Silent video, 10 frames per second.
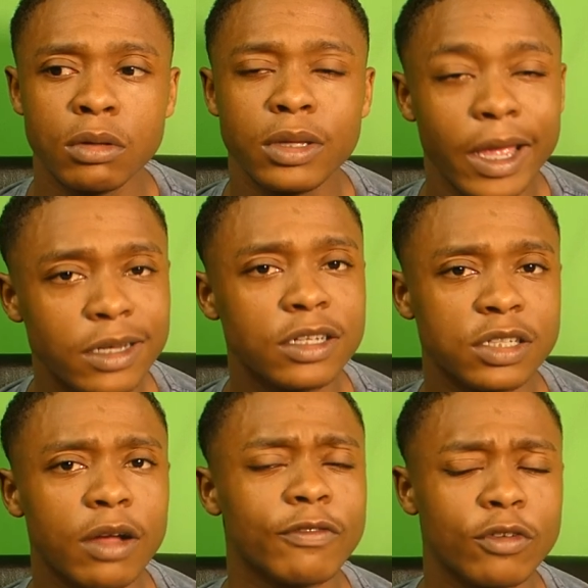Danish
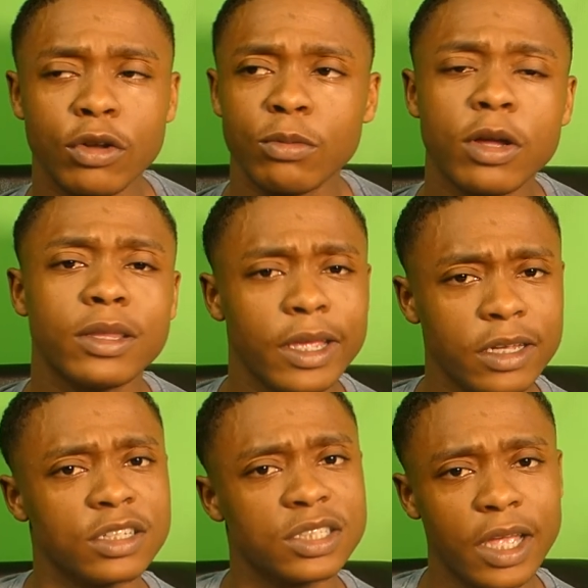scouts.
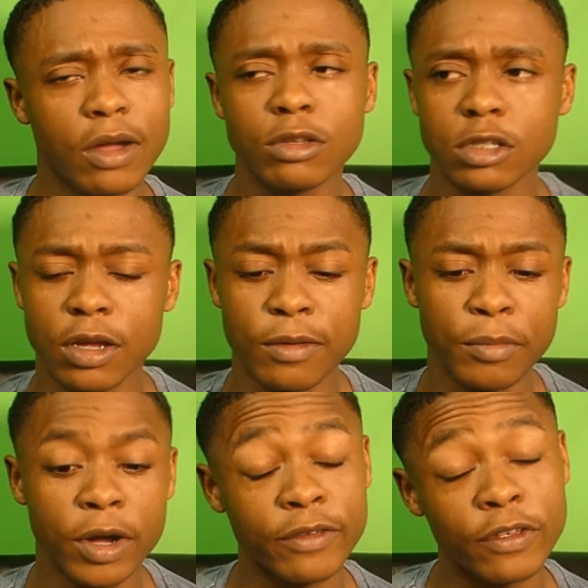
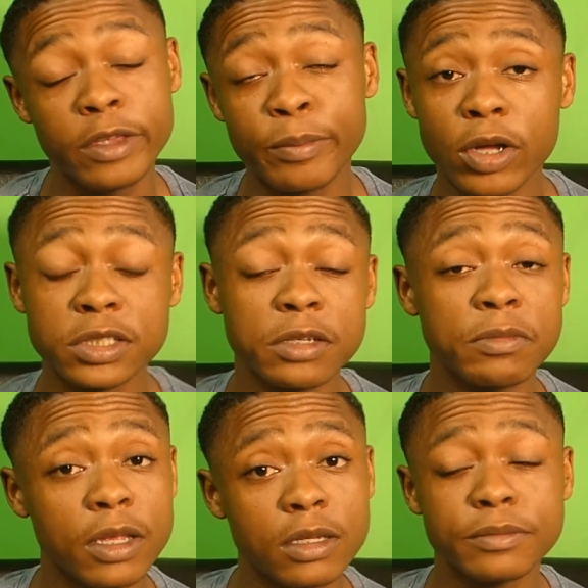But if he bust
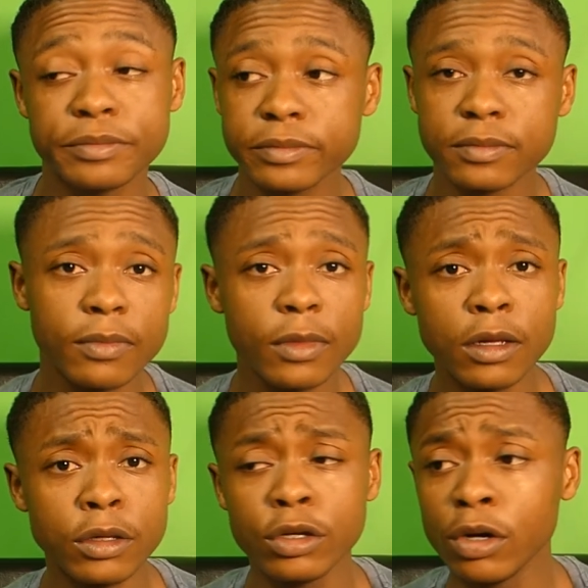him, then,
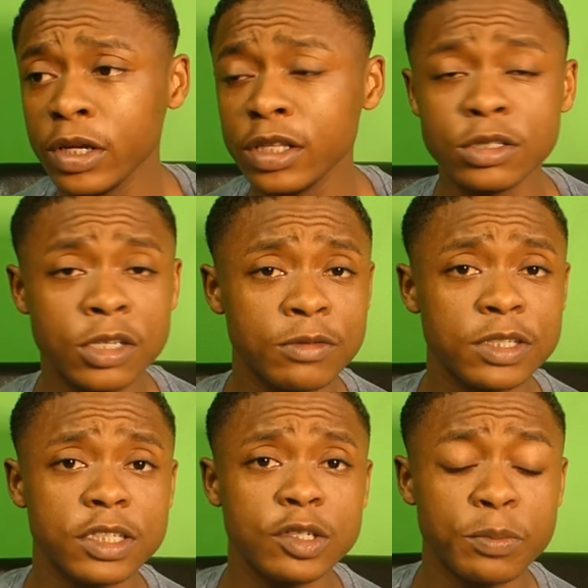you know, he deserves
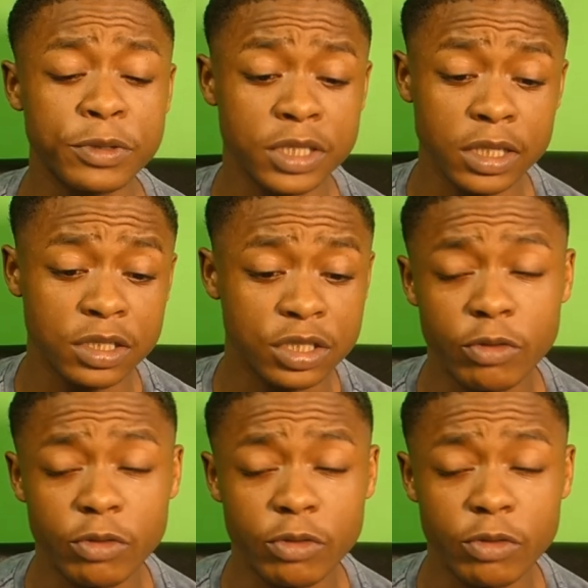his little percentage.